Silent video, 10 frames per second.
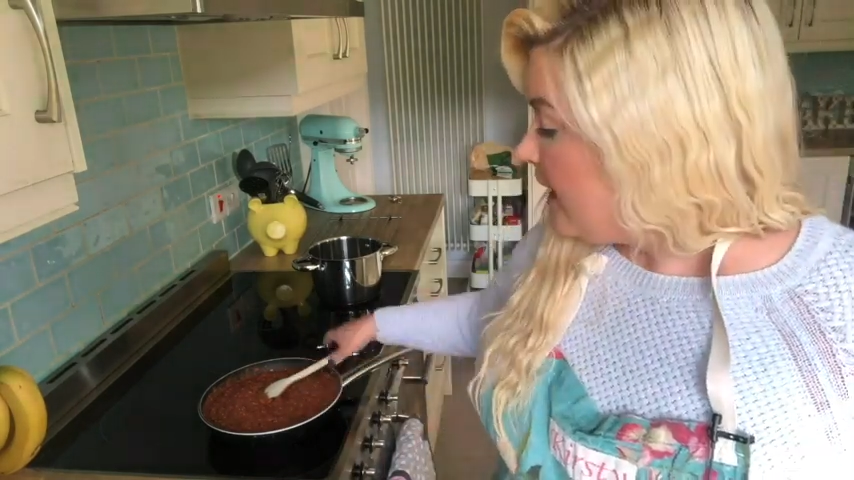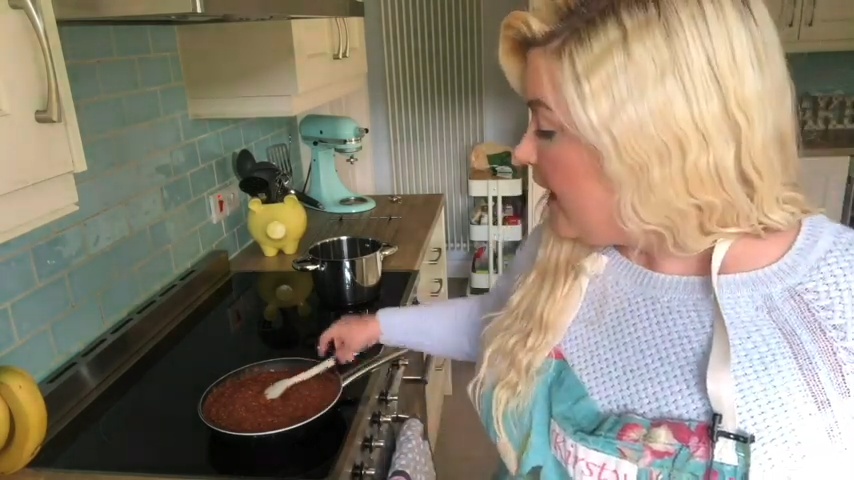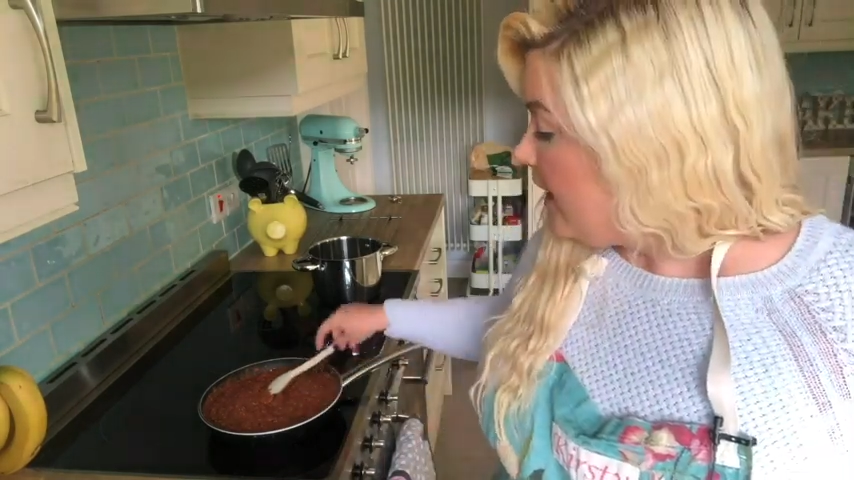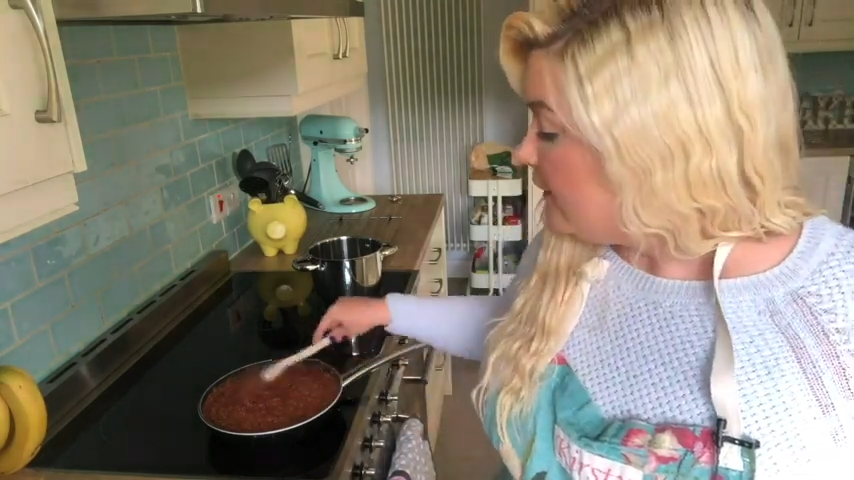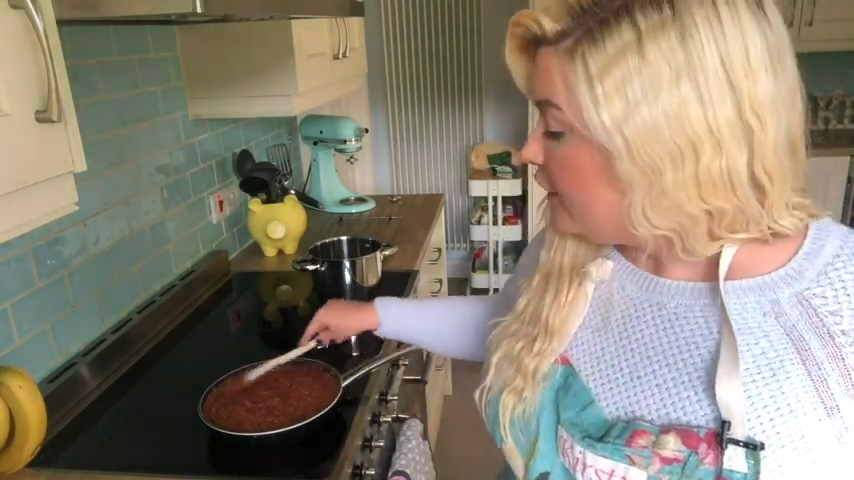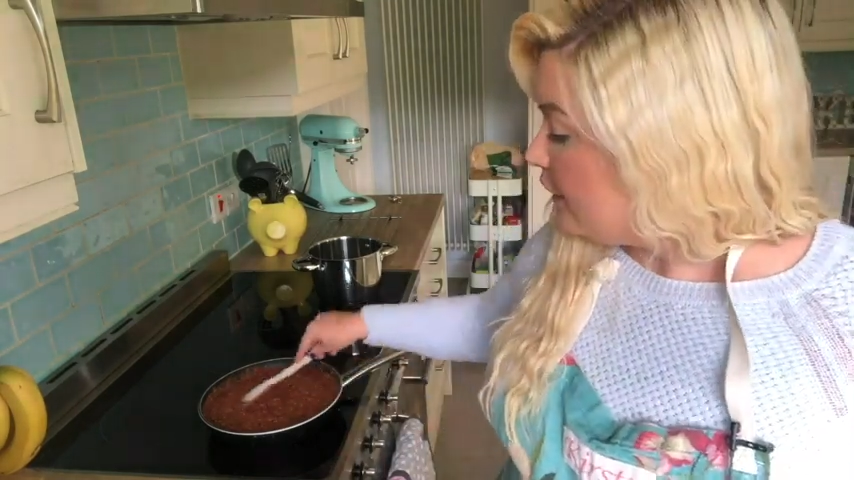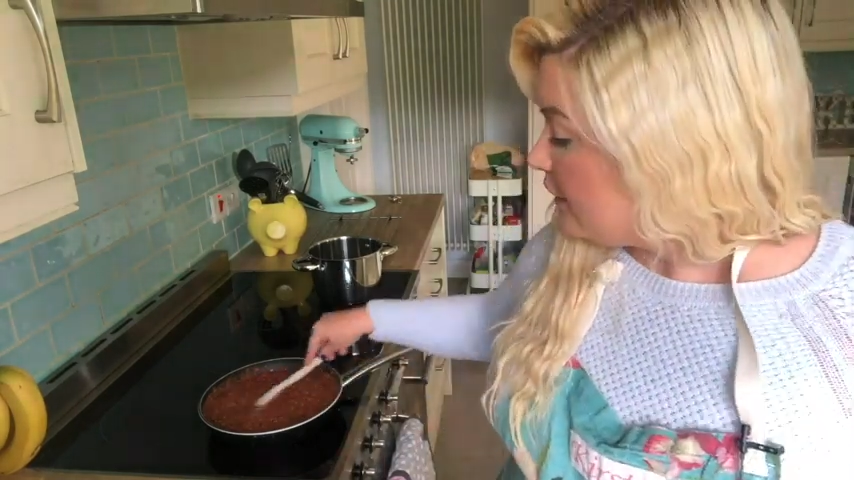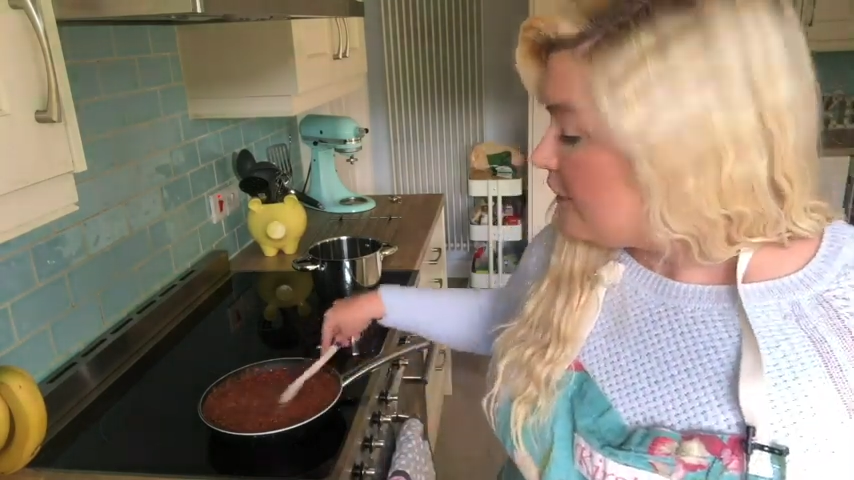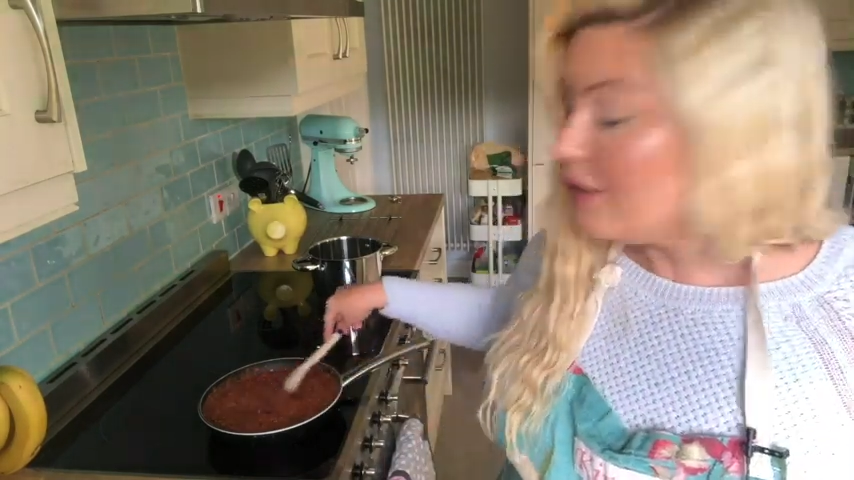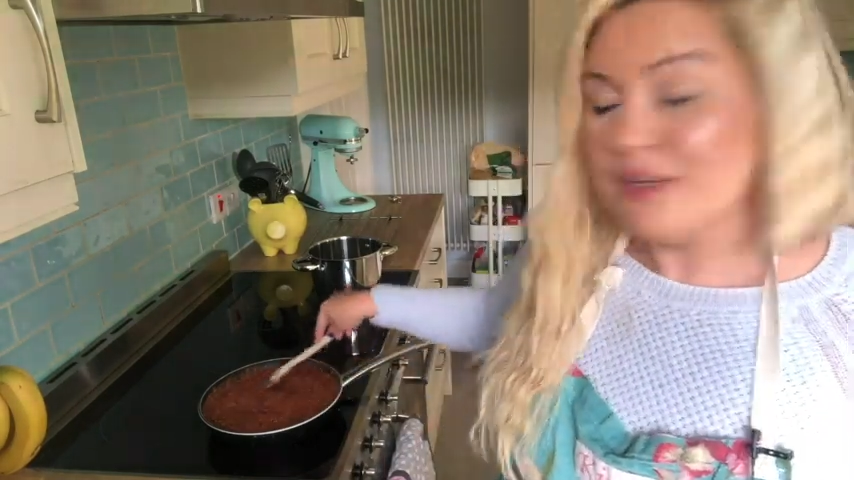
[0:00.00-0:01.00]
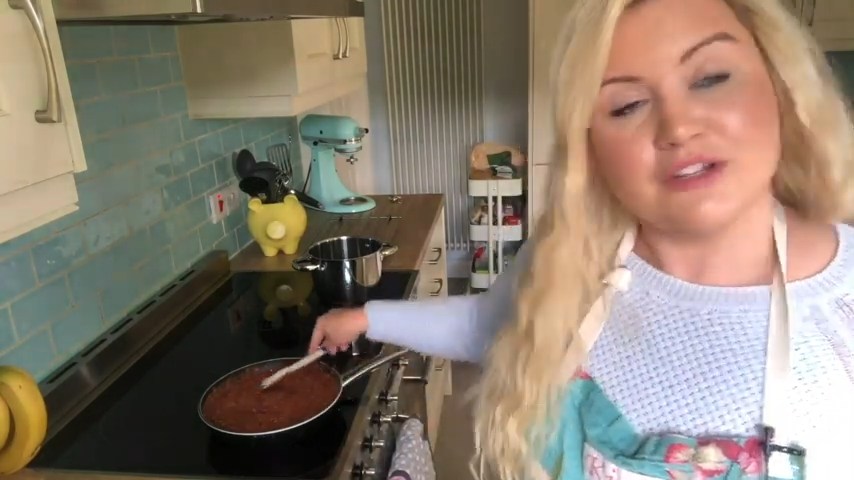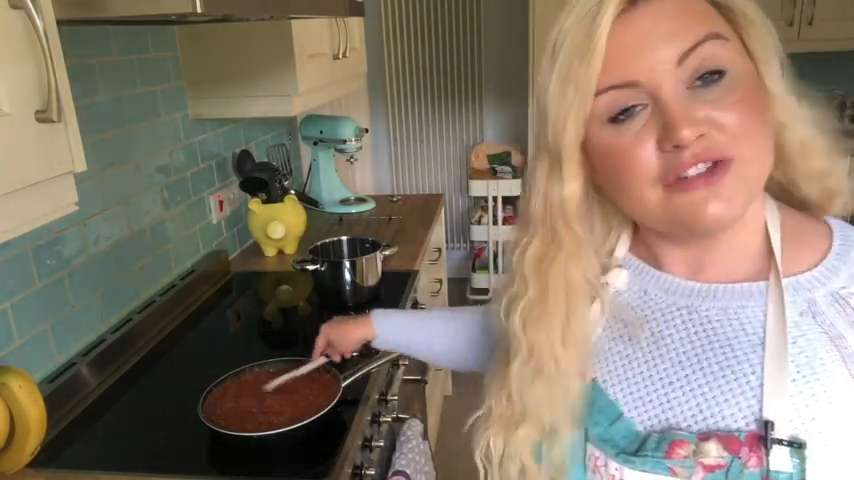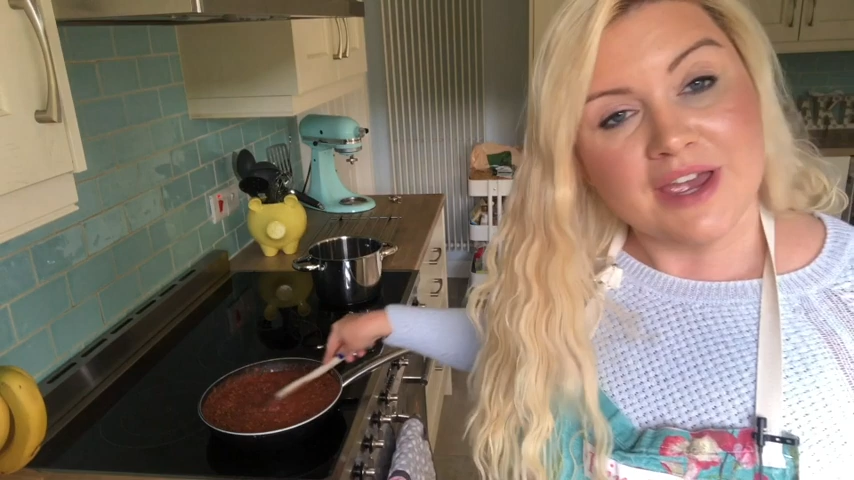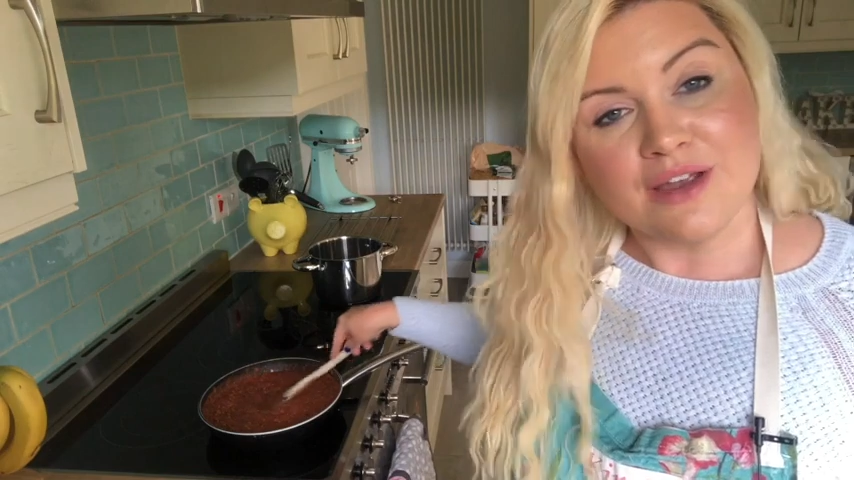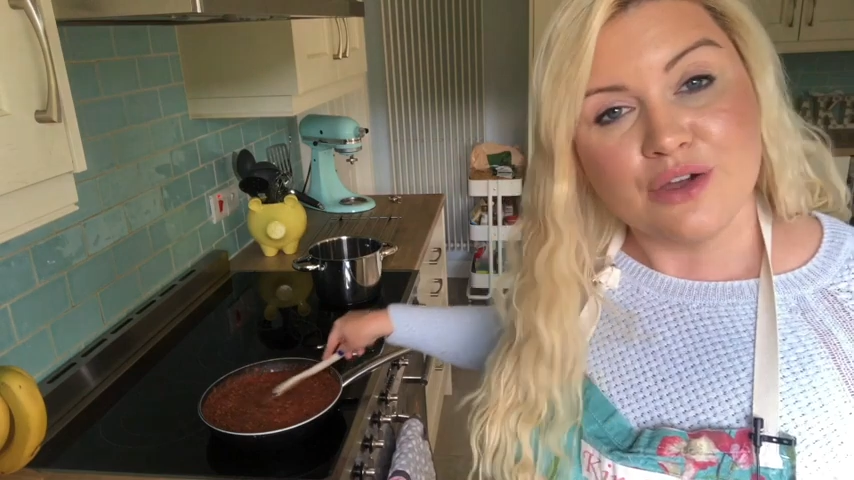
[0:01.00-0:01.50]
Have a look on it,
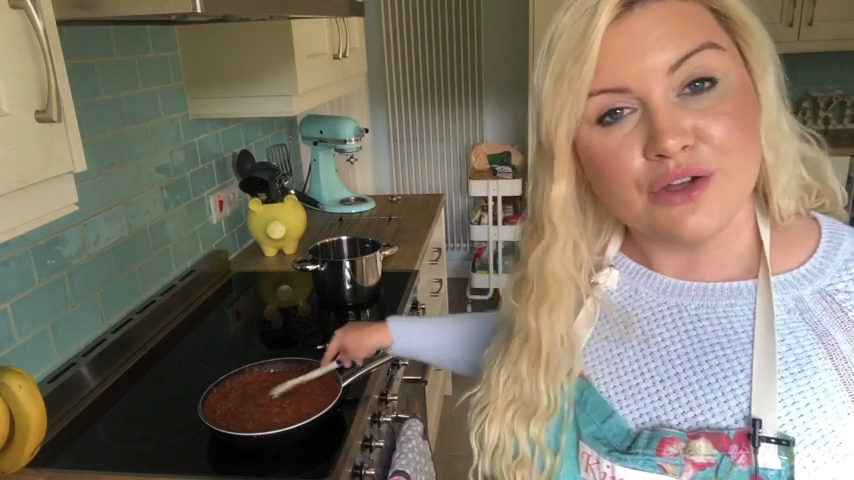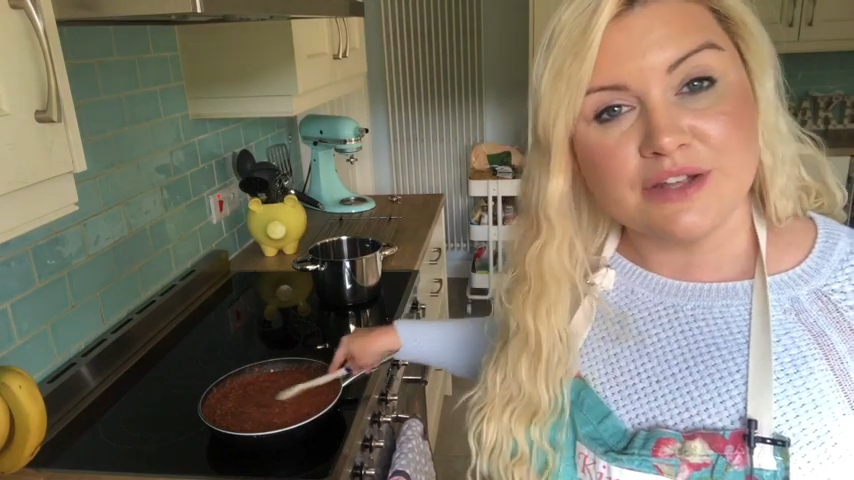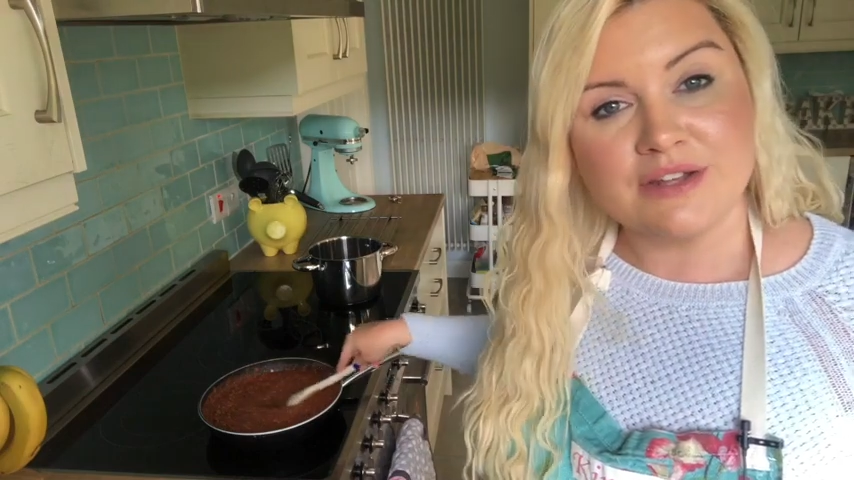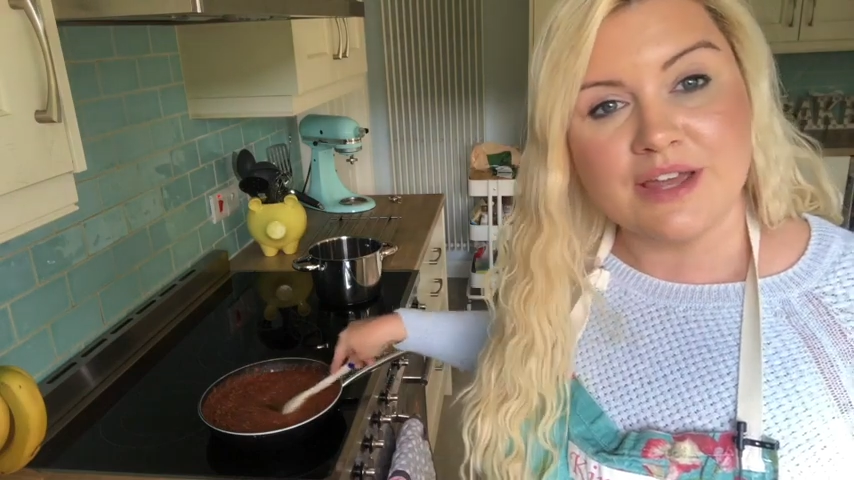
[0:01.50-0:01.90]
check on it,